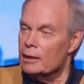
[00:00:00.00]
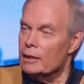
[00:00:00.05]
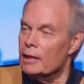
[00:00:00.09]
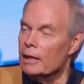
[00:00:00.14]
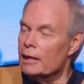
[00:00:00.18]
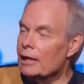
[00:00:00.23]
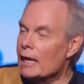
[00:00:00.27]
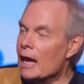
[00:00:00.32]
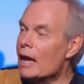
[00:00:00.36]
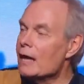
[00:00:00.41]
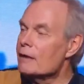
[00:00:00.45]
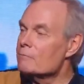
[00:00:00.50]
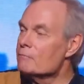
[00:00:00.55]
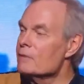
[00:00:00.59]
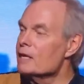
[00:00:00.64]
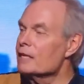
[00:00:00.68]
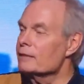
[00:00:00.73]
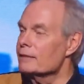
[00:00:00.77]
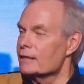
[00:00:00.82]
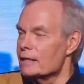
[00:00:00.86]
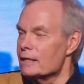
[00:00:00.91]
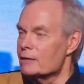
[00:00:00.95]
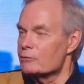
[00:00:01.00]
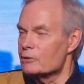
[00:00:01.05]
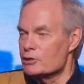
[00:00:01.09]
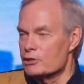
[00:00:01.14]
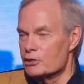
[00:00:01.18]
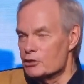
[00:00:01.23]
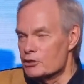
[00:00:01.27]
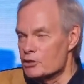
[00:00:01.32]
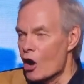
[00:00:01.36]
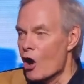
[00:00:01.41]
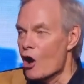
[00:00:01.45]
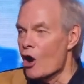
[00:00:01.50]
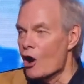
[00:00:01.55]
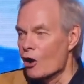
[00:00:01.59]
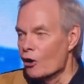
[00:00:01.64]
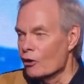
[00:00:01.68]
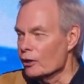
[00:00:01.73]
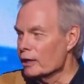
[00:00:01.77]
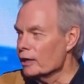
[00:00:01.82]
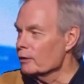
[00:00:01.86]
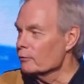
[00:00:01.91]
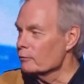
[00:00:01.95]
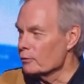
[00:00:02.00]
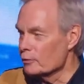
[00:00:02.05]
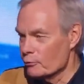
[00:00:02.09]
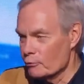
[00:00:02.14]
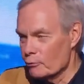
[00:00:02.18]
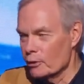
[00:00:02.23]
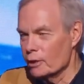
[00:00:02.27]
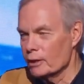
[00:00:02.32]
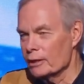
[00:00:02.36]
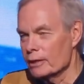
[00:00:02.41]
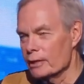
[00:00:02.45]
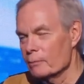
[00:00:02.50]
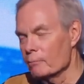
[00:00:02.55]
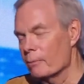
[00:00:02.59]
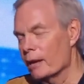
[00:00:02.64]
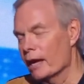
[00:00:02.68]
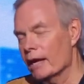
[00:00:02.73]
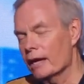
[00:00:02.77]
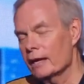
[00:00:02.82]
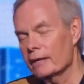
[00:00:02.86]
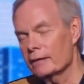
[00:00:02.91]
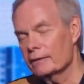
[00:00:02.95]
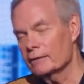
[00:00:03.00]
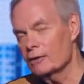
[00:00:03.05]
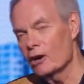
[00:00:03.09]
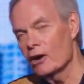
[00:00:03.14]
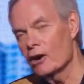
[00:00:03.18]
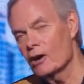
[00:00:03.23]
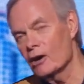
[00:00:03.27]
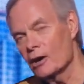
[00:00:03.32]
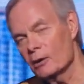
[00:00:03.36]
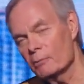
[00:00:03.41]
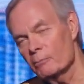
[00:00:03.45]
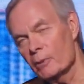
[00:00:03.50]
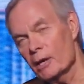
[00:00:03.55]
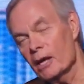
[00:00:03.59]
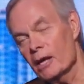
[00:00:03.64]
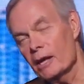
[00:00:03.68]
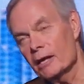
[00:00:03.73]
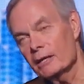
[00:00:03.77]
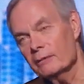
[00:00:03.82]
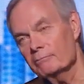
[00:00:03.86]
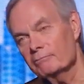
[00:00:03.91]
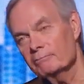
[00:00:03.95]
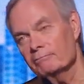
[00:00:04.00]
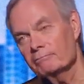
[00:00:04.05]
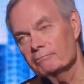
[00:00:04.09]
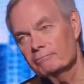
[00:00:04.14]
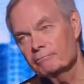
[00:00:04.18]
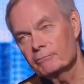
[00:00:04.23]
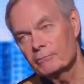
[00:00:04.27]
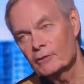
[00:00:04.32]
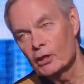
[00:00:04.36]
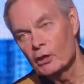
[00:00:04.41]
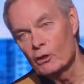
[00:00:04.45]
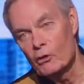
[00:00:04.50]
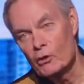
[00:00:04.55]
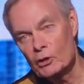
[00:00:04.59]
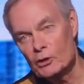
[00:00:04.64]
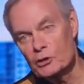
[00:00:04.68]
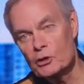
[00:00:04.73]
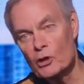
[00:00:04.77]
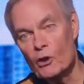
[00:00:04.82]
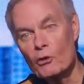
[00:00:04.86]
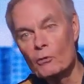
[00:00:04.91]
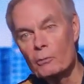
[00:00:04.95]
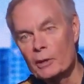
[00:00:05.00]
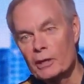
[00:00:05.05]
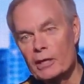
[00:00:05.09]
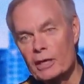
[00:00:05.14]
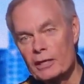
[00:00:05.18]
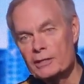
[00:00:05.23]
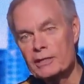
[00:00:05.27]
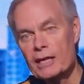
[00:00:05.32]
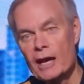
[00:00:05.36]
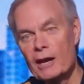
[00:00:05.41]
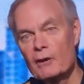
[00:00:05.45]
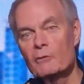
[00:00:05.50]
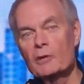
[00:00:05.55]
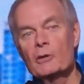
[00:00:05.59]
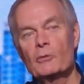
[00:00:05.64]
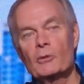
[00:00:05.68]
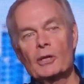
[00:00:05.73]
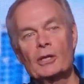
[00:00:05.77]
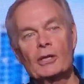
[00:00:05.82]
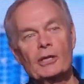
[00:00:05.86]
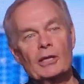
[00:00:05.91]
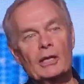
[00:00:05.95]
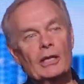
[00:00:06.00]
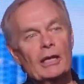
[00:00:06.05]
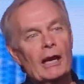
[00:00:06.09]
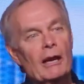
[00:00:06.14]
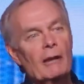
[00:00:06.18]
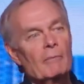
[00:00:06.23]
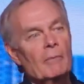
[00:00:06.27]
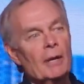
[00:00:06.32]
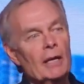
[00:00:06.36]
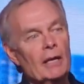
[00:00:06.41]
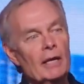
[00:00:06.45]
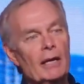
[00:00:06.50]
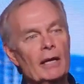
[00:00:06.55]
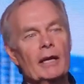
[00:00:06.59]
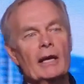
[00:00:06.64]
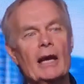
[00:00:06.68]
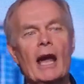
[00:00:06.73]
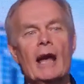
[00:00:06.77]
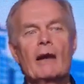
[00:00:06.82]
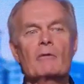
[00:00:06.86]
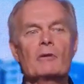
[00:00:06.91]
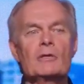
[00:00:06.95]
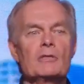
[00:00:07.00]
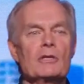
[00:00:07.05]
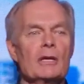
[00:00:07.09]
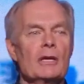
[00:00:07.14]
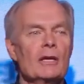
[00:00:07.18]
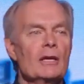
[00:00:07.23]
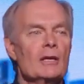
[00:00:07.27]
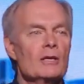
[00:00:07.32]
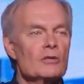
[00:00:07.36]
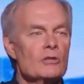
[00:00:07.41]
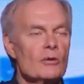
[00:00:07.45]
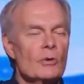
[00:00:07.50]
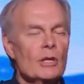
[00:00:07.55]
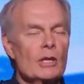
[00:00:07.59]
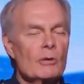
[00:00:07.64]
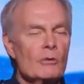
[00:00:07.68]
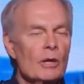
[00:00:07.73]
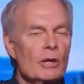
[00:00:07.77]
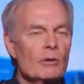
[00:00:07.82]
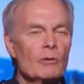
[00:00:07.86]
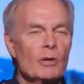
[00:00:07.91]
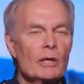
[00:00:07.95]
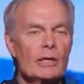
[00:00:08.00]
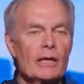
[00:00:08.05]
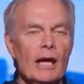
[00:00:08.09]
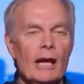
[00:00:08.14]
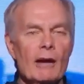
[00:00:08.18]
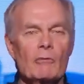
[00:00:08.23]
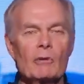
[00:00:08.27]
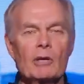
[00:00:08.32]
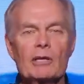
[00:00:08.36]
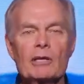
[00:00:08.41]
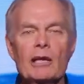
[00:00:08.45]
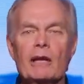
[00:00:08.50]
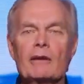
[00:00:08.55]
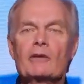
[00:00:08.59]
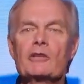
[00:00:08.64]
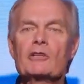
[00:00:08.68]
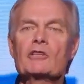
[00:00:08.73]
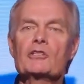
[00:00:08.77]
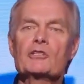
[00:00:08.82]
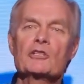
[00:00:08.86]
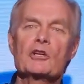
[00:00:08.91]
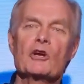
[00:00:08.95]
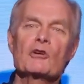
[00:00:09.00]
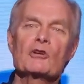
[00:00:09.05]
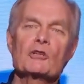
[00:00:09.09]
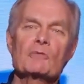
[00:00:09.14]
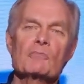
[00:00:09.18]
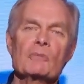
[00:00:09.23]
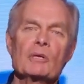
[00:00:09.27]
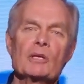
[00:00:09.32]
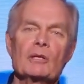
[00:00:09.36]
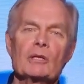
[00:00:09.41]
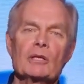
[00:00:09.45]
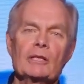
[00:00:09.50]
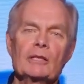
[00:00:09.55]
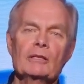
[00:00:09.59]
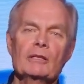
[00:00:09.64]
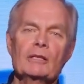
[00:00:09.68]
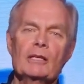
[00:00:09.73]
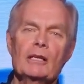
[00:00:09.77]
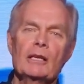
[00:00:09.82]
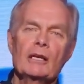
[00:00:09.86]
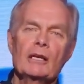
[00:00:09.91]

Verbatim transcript: And I admit that it was a dog. It was really a bad car. But the Lord told me that's how we were going to get our money. And I was, so anyway, one day I went down to the church building